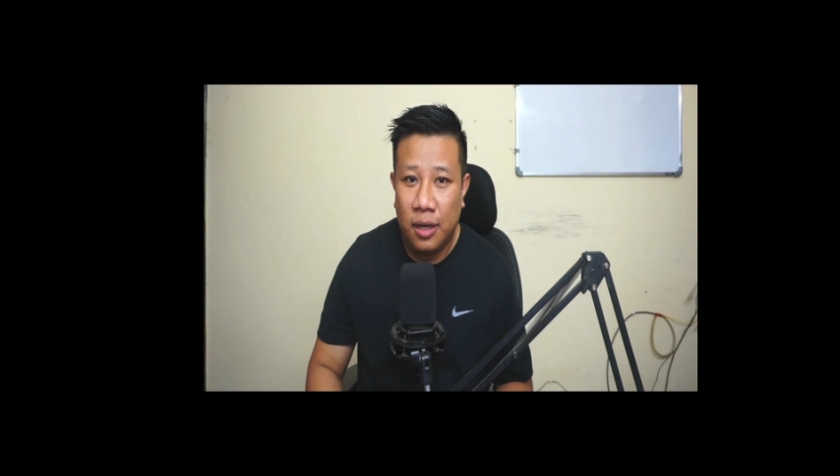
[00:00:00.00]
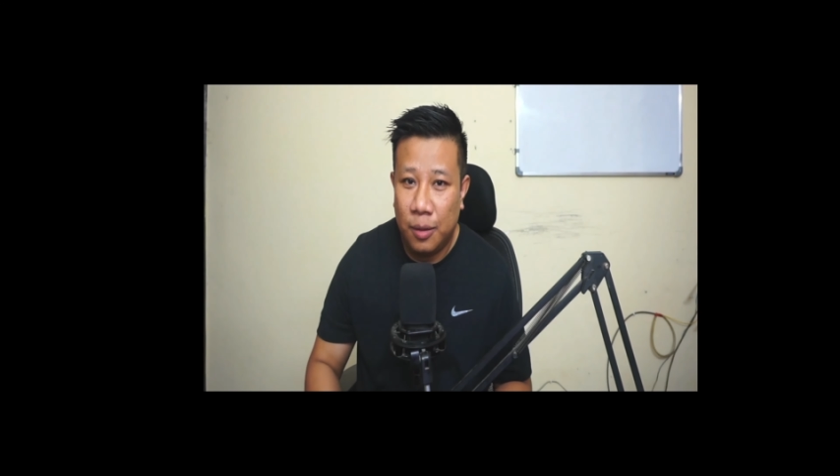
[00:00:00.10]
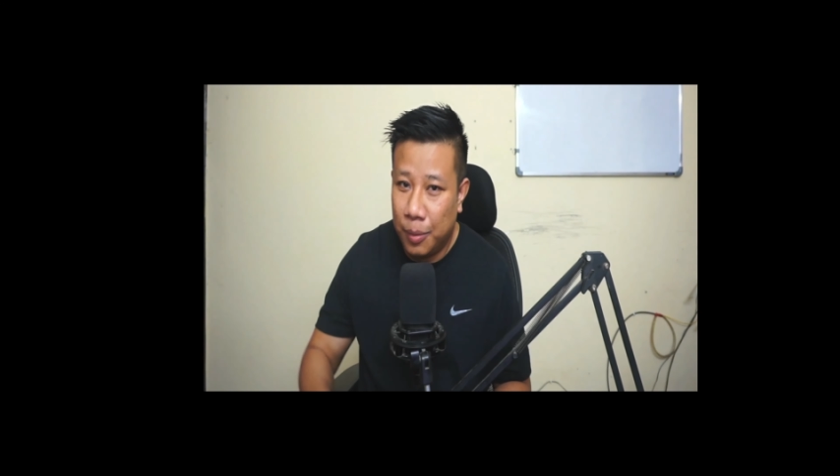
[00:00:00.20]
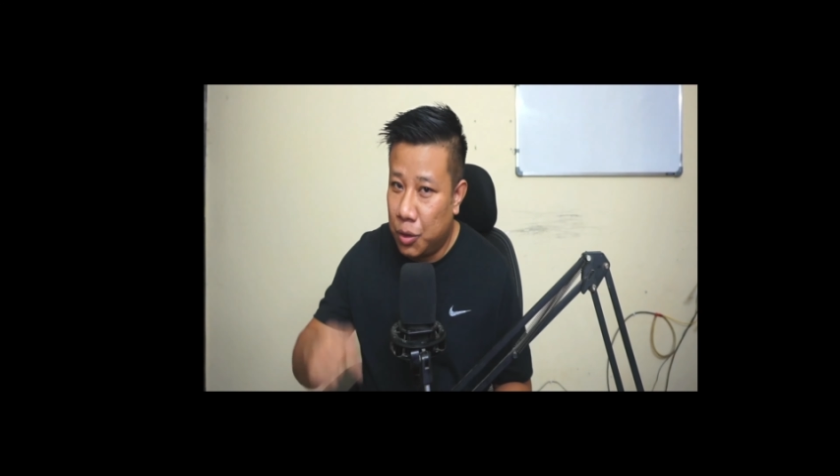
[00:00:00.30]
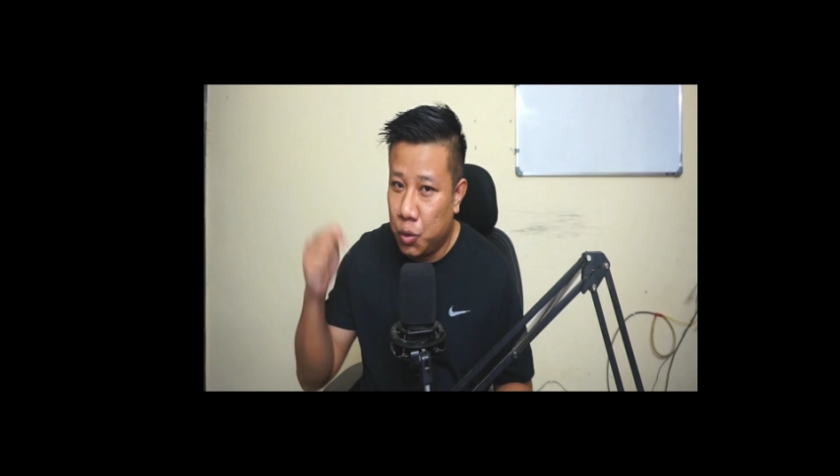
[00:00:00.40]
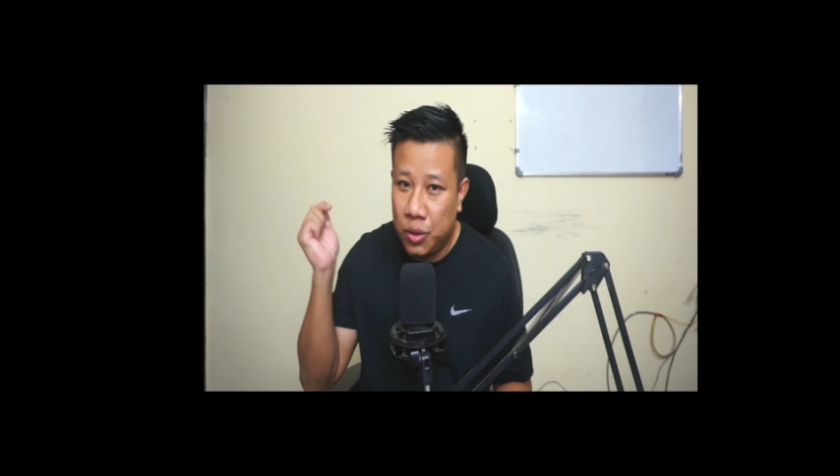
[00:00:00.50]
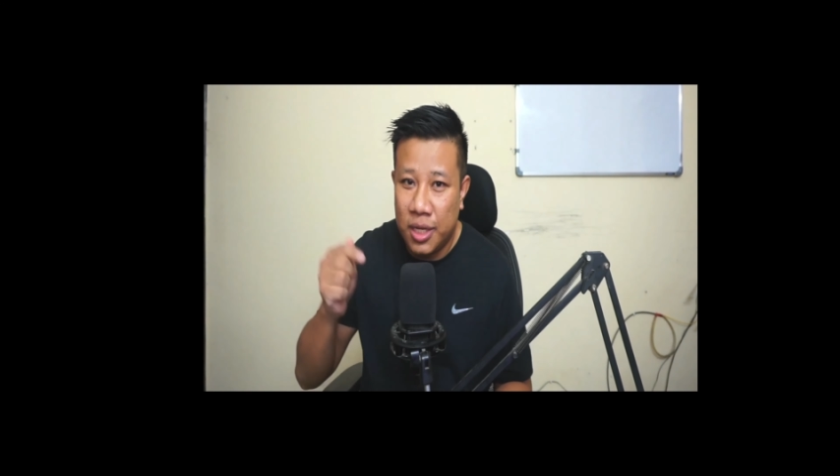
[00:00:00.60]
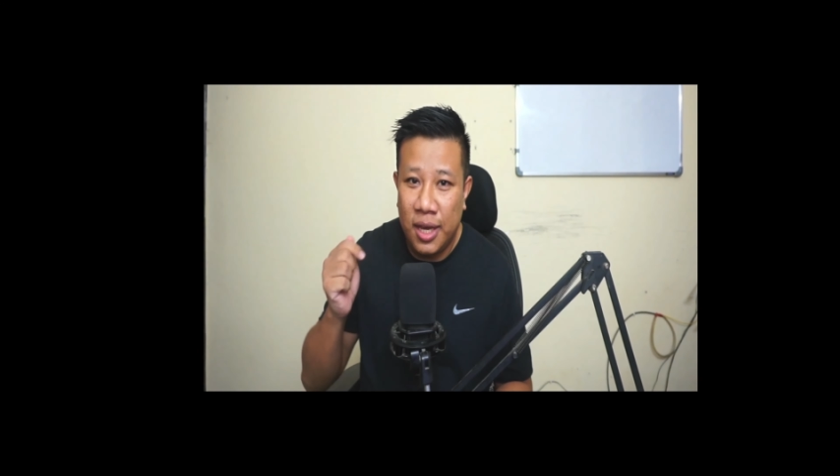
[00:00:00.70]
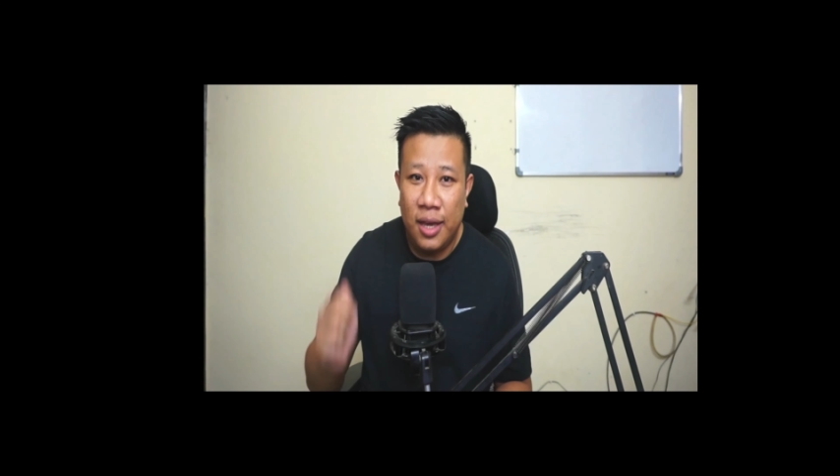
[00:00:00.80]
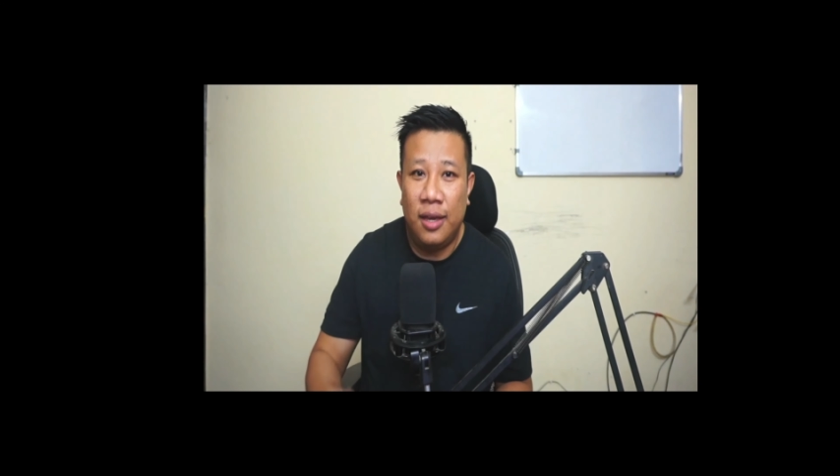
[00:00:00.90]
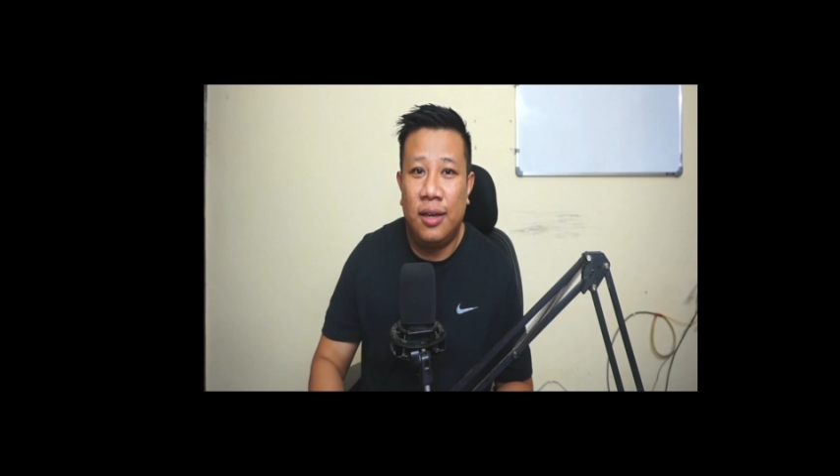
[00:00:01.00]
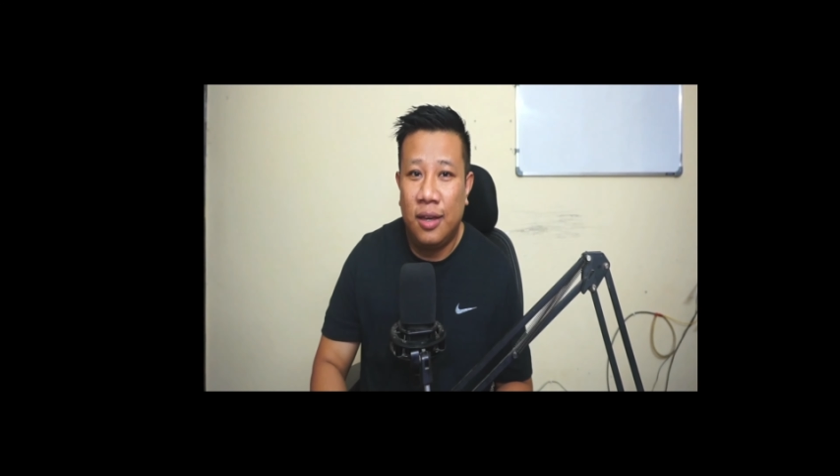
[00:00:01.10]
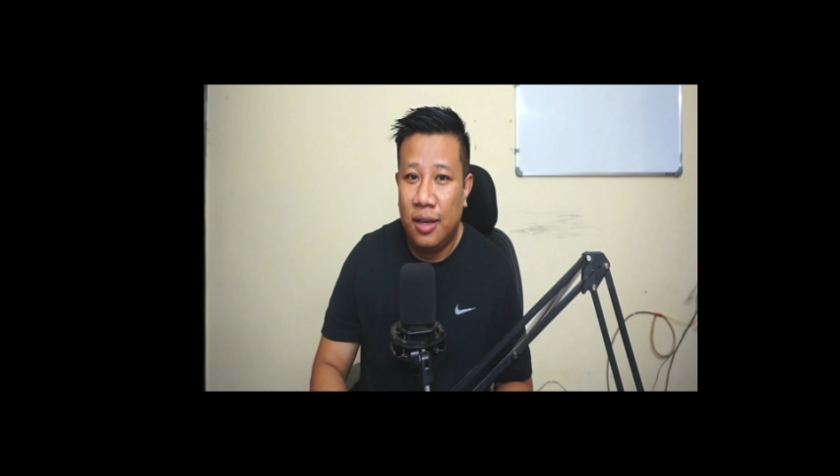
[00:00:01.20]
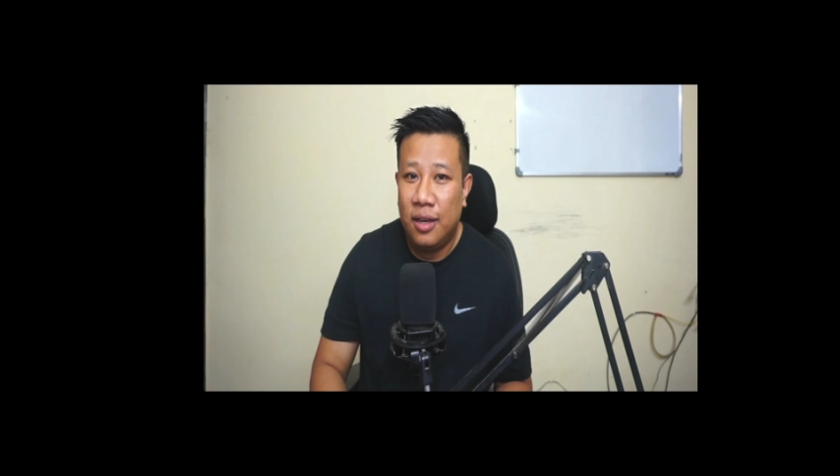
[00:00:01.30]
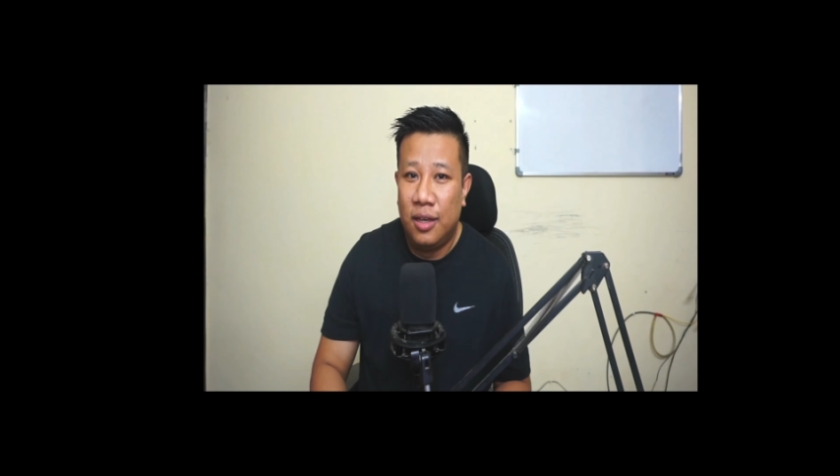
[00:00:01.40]
but today
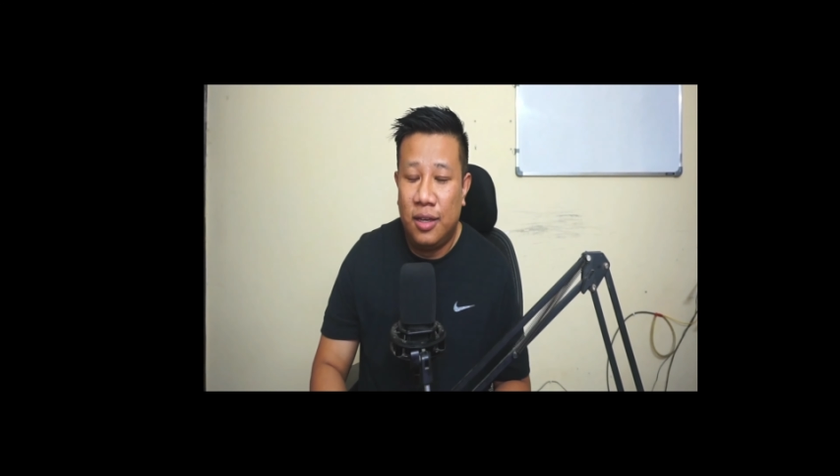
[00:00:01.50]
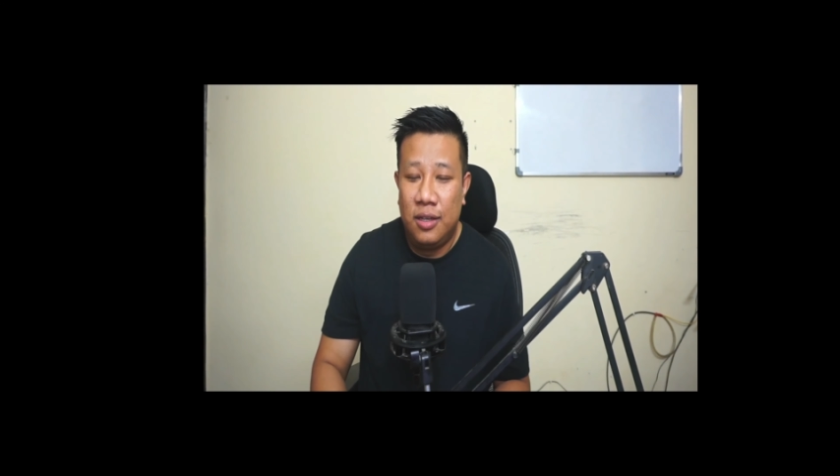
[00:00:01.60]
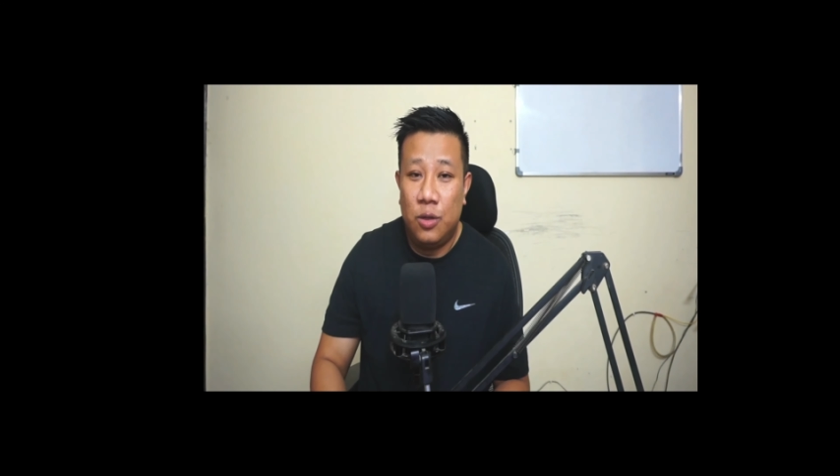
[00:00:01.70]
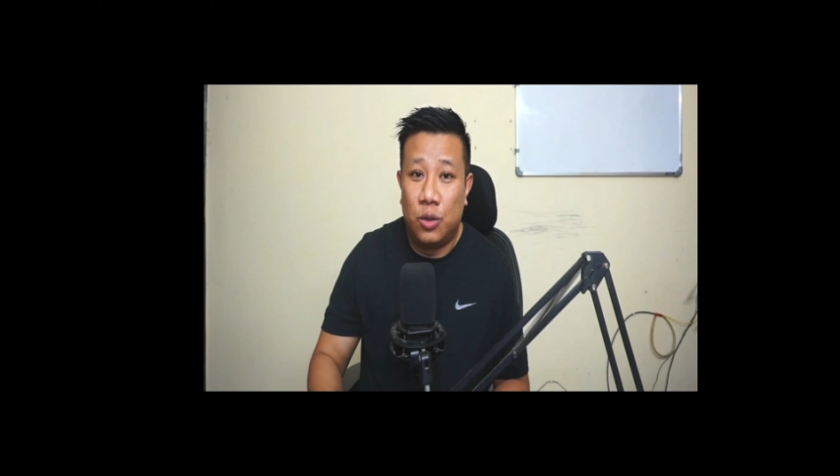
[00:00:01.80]
you're